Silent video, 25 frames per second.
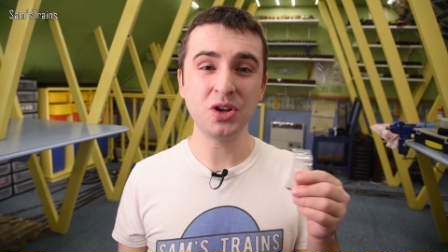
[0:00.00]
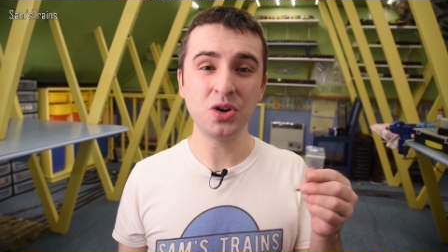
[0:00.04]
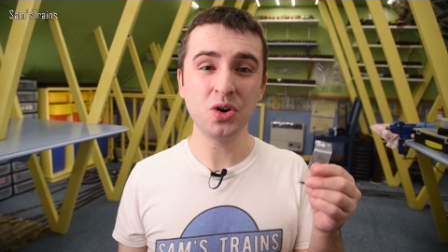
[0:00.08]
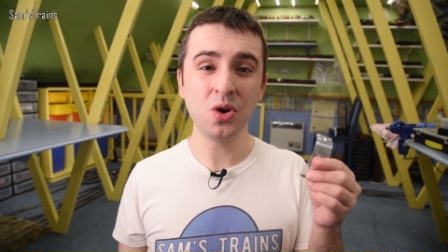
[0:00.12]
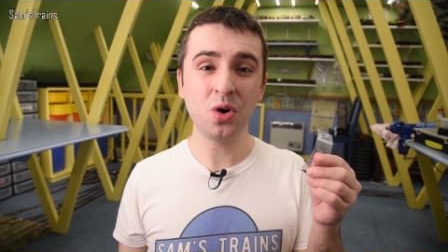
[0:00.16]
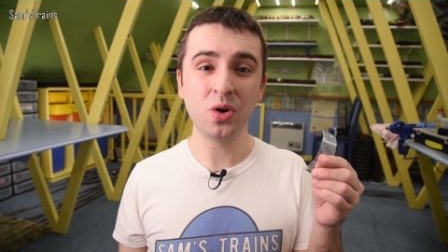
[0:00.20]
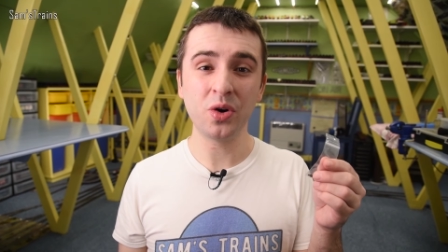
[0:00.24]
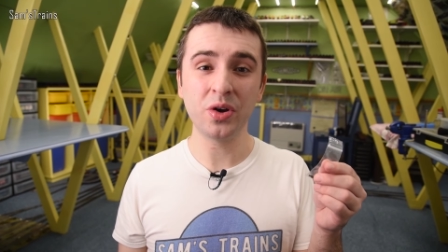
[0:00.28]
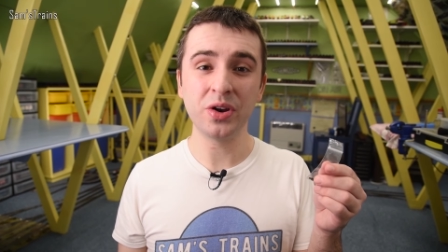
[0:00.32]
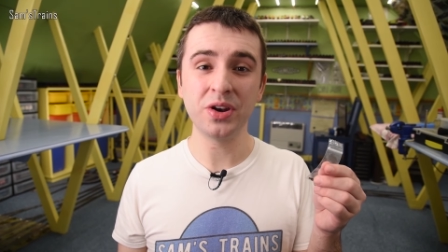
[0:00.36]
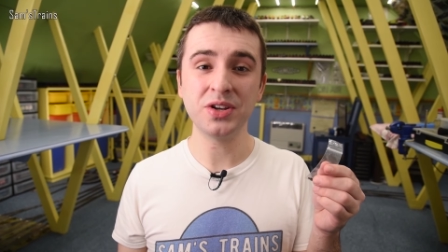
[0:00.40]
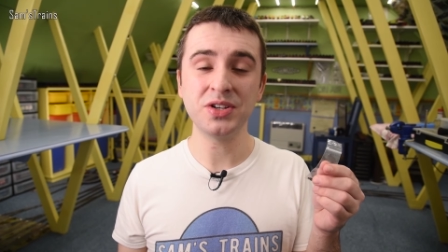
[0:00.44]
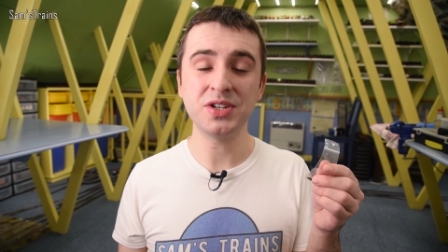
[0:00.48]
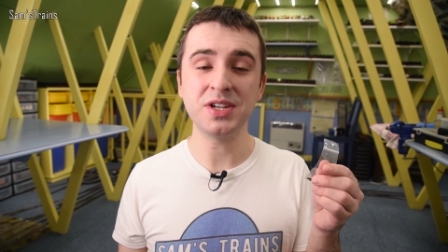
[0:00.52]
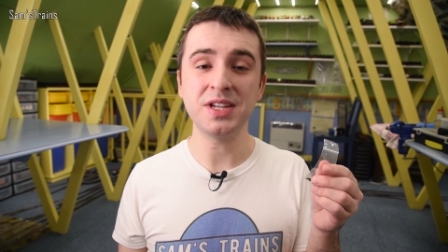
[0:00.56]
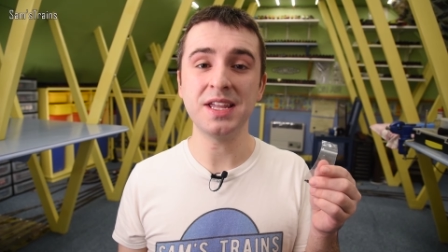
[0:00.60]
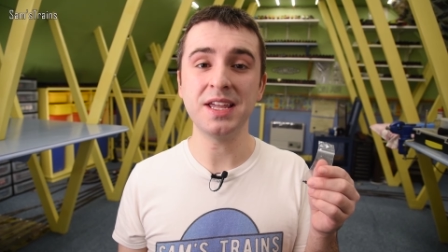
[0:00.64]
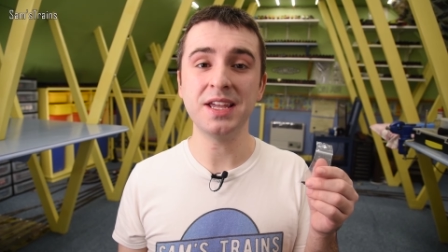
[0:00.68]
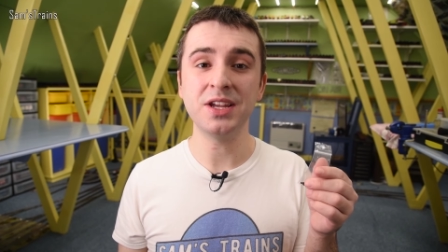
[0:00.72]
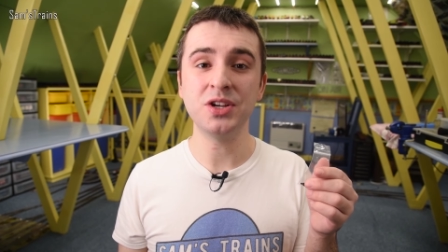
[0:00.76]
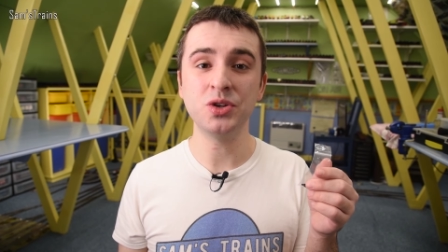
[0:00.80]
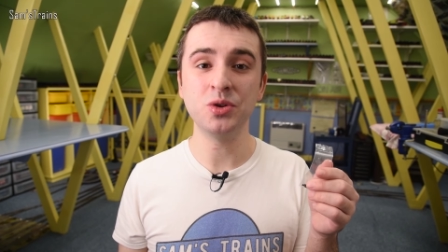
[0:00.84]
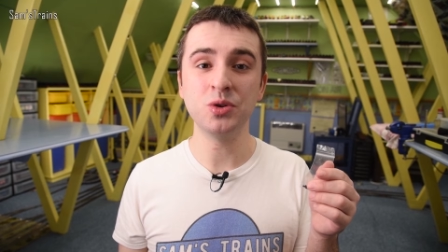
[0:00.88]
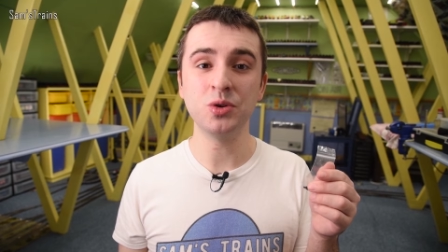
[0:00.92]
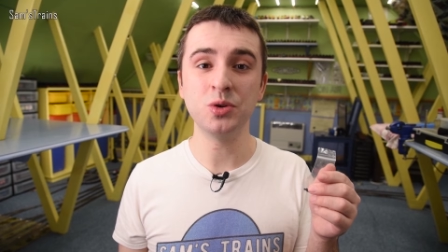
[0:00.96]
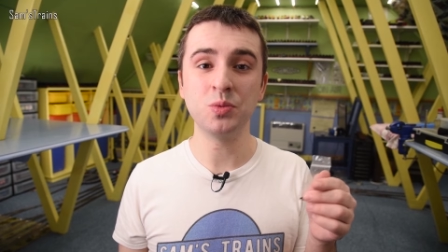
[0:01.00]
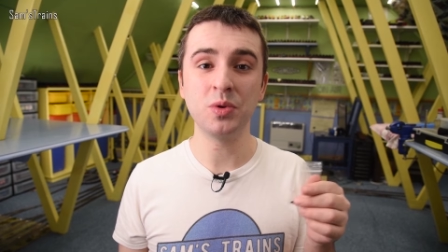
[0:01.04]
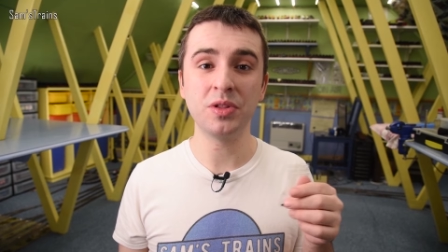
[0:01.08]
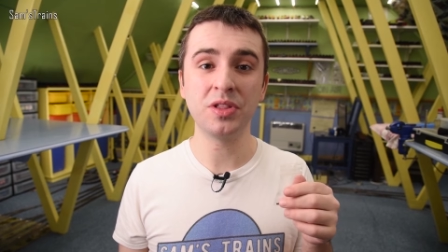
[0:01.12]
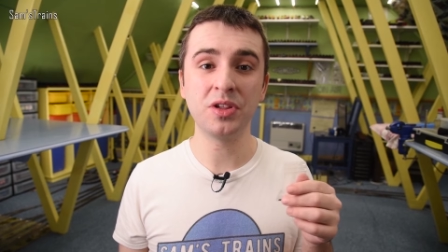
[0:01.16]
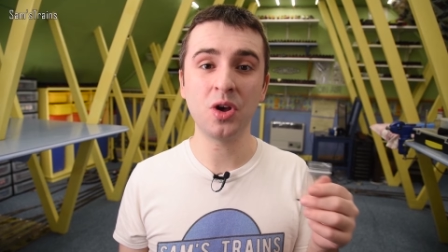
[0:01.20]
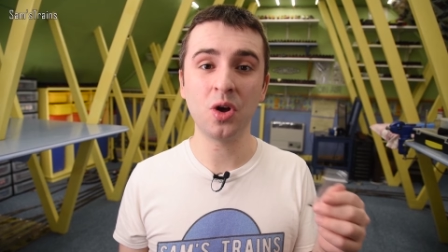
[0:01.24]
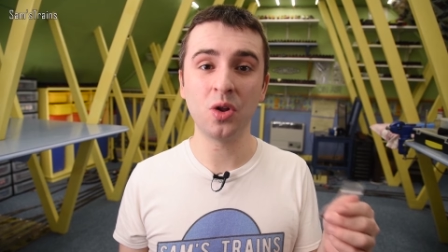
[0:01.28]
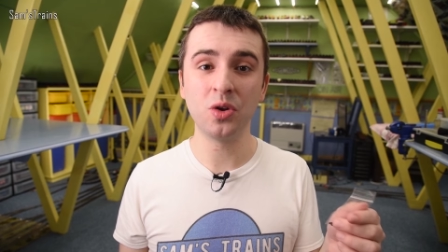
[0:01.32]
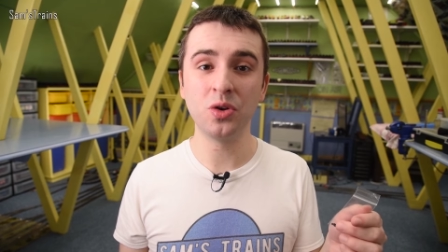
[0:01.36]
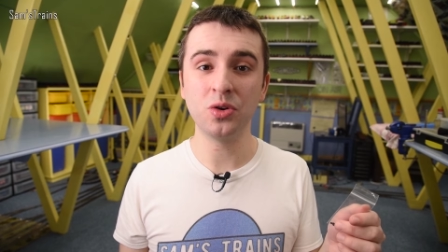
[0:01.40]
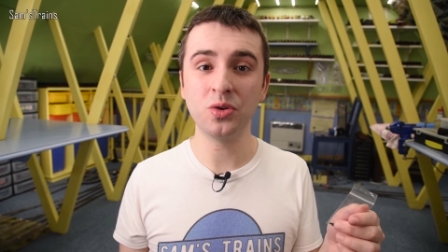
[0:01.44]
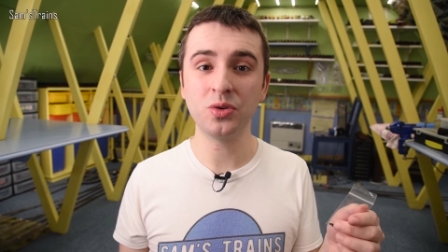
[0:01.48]
you're not going to see issues with
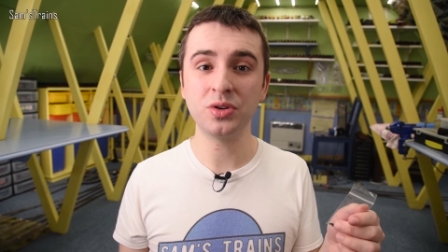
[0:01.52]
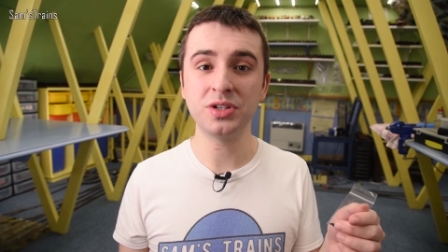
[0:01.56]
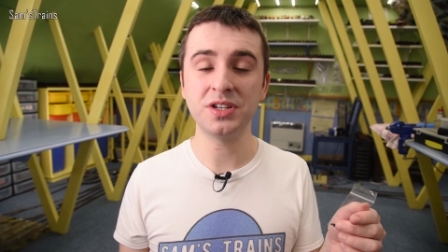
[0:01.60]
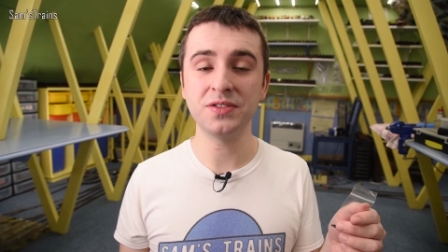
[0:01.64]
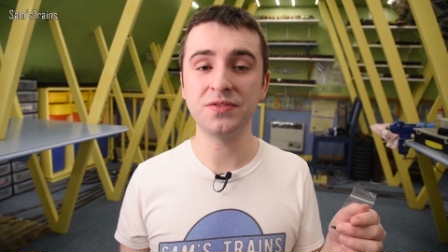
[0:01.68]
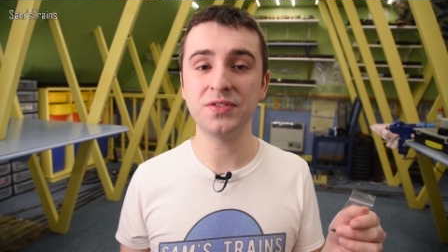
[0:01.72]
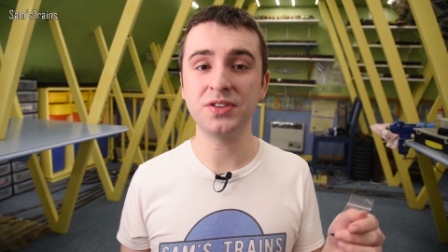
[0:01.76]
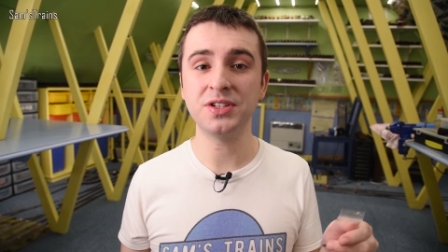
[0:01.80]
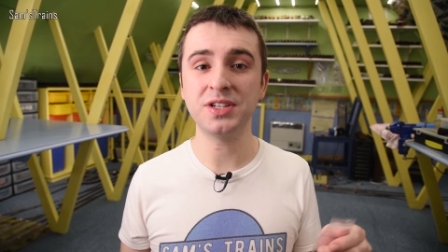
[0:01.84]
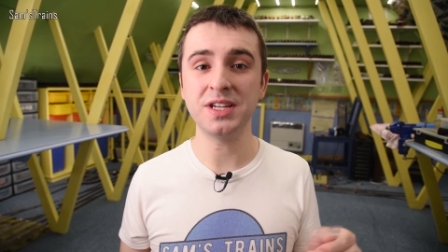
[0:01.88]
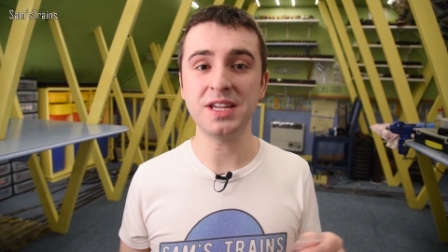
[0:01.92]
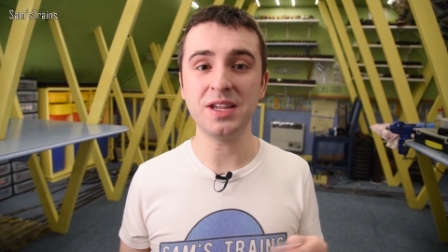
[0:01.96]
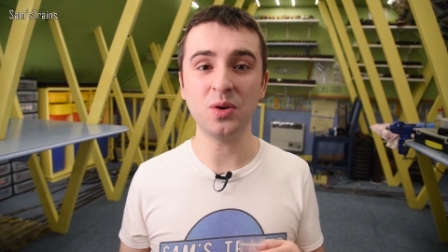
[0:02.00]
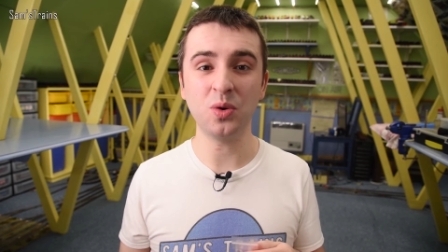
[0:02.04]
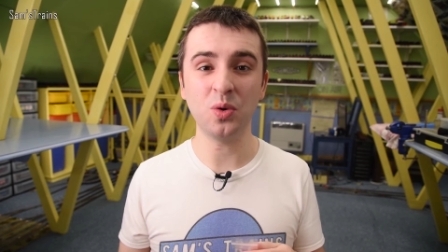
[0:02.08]
conductivity